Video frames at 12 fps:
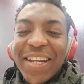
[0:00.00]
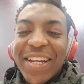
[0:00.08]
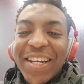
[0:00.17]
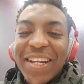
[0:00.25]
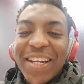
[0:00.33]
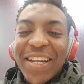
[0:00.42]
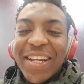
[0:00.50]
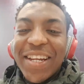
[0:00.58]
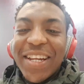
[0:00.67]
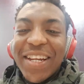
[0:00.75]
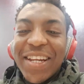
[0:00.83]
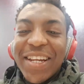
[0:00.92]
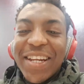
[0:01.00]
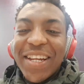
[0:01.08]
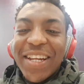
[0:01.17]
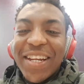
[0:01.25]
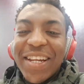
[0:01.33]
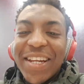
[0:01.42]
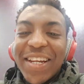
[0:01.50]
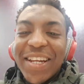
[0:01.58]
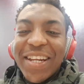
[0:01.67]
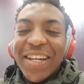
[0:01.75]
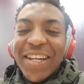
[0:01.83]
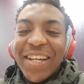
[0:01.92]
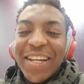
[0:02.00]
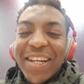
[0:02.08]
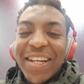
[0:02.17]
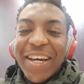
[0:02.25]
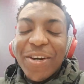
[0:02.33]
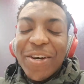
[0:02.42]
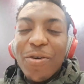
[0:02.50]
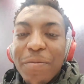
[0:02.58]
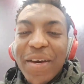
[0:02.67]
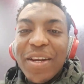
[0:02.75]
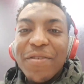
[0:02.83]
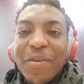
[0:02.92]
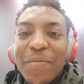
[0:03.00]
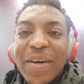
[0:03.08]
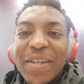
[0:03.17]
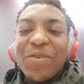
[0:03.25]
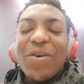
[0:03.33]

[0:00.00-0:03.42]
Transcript: guys, today the topic of interest is how to let go of the pain of the past,